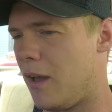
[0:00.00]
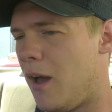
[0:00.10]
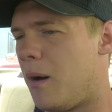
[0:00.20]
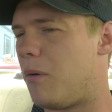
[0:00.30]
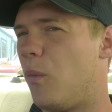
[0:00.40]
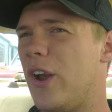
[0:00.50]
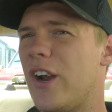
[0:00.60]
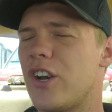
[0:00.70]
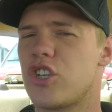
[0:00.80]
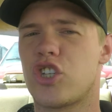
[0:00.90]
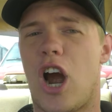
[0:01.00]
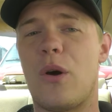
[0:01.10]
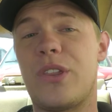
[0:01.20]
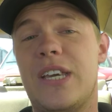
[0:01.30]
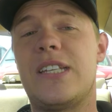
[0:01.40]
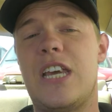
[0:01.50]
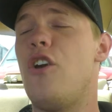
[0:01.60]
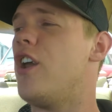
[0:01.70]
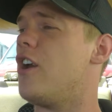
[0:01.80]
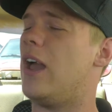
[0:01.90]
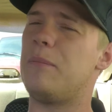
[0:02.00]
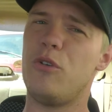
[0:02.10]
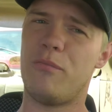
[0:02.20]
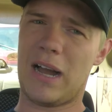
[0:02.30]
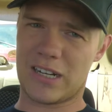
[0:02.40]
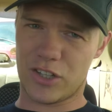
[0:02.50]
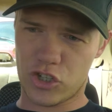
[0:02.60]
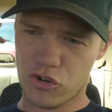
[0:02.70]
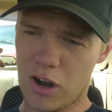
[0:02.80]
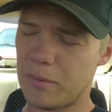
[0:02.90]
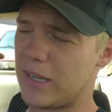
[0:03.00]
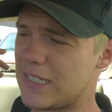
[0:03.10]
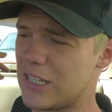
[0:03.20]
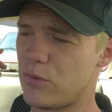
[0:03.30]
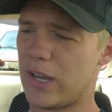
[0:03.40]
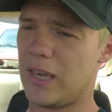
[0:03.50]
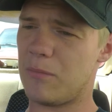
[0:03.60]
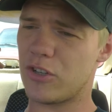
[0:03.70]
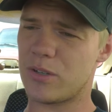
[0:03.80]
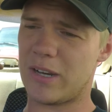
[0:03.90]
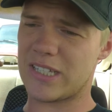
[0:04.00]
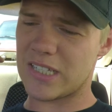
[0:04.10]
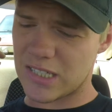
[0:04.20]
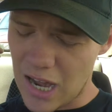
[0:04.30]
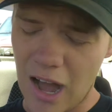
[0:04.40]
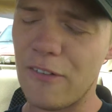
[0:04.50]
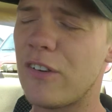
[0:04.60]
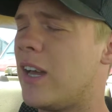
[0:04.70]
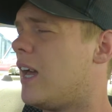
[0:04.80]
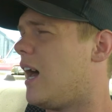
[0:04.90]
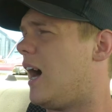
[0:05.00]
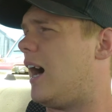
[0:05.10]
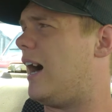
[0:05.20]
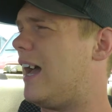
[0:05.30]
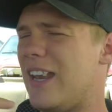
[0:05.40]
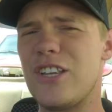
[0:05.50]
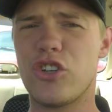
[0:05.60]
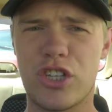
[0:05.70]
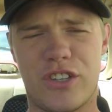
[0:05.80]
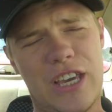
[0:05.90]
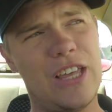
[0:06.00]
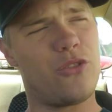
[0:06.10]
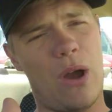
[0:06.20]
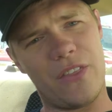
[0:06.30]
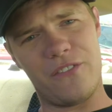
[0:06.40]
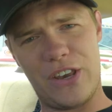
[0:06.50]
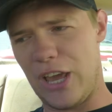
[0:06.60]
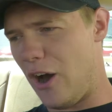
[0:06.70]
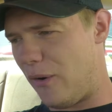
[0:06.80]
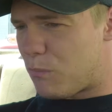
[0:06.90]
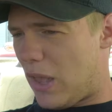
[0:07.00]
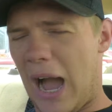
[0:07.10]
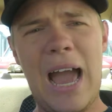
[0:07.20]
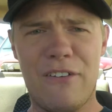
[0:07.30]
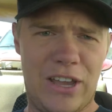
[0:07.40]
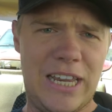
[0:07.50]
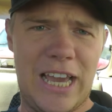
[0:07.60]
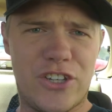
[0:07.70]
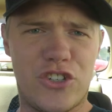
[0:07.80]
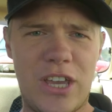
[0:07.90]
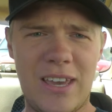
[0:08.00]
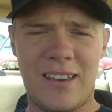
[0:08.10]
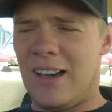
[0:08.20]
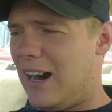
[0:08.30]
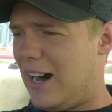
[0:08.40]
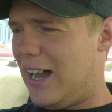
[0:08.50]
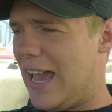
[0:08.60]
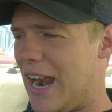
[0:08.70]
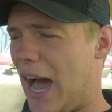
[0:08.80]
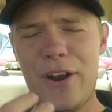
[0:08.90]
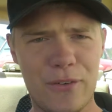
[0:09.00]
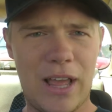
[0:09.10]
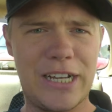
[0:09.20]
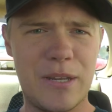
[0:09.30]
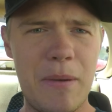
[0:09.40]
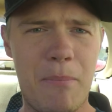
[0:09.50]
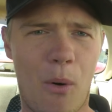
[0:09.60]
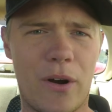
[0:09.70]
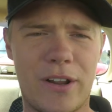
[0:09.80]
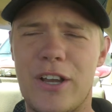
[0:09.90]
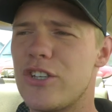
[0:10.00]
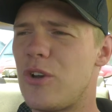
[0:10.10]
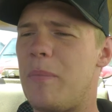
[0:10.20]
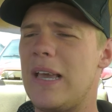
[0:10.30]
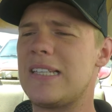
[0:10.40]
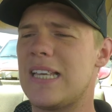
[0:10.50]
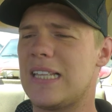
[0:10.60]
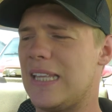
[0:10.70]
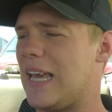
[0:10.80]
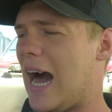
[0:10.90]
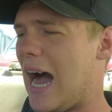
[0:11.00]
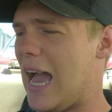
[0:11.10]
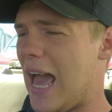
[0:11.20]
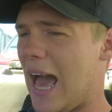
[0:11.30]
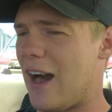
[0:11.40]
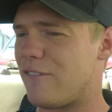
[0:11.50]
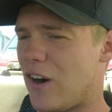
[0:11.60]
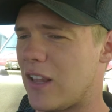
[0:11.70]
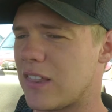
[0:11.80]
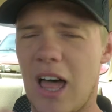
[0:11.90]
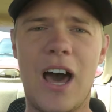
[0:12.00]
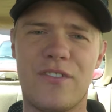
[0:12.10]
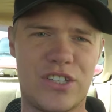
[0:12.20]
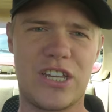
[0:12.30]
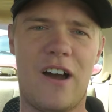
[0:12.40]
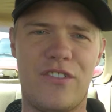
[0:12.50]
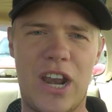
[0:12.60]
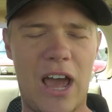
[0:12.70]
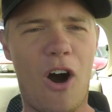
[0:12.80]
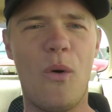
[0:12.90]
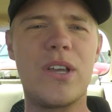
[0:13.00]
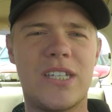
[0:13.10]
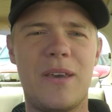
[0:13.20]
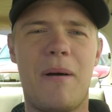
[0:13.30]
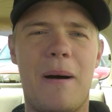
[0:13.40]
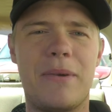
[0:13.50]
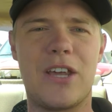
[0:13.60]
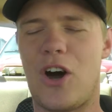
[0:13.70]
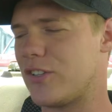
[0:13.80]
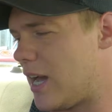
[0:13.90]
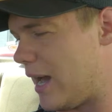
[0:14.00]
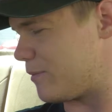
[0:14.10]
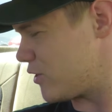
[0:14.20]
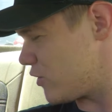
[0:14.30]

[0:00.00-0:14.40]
But we're gonna start with the interior and move back to the trunk because that's where I keep most of my stuff. And as you'll see throughout the video, I have ADHD and I don't like to be bored. So basically, I have a lot of stuff that I always keep on me at all times.